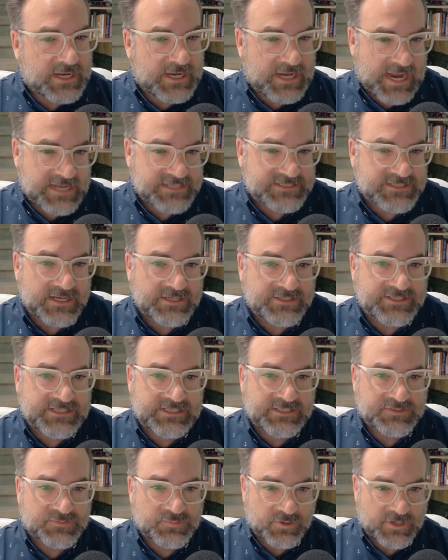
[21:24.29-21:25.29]
ACE IoT
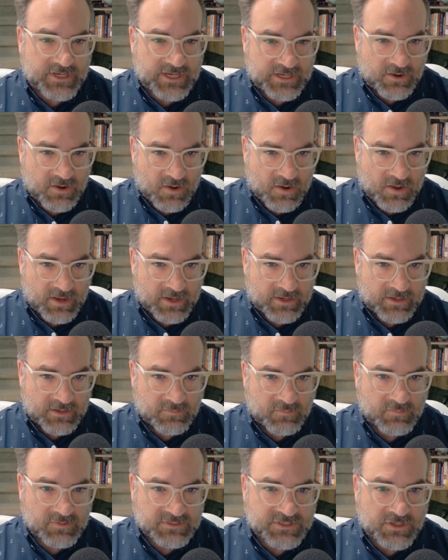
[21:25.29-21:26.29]
is working on
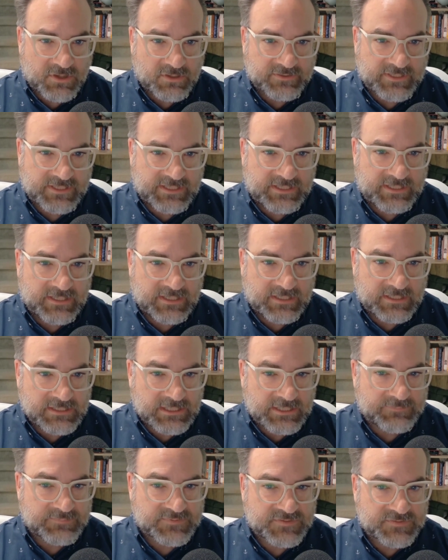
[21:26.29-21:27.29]
what's called the
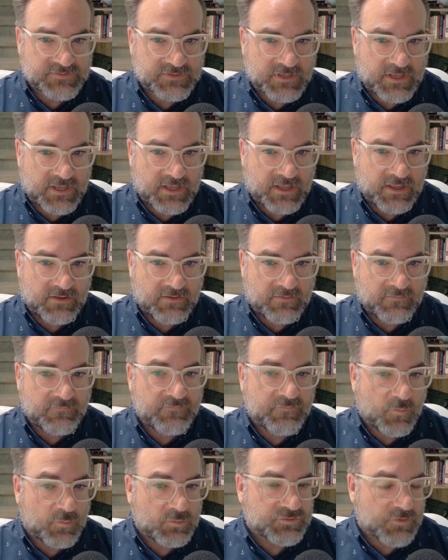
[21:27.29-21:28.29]
Eclipse of
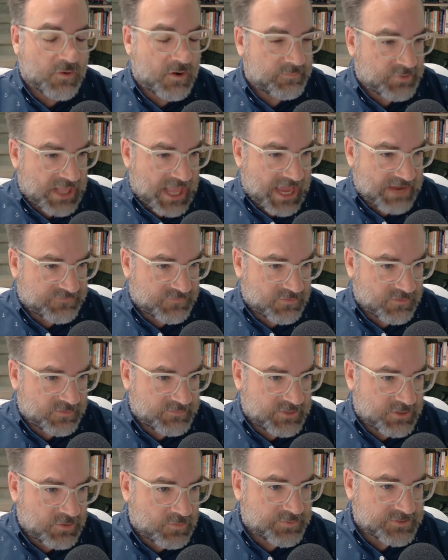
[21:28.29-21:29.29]
Voltron platform,
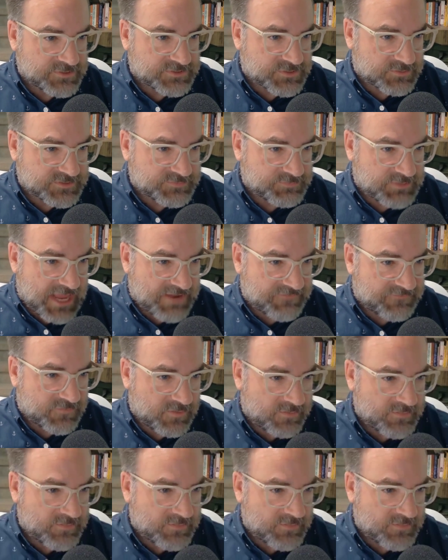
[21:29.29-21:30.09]
an open source platform